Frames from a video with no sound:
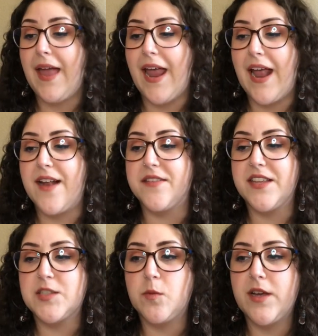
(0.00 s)
and
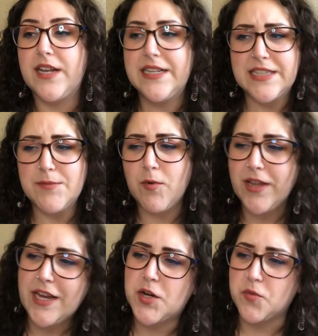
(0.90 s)
this one is a little
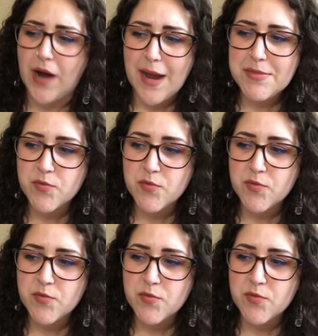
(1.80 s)
more like crime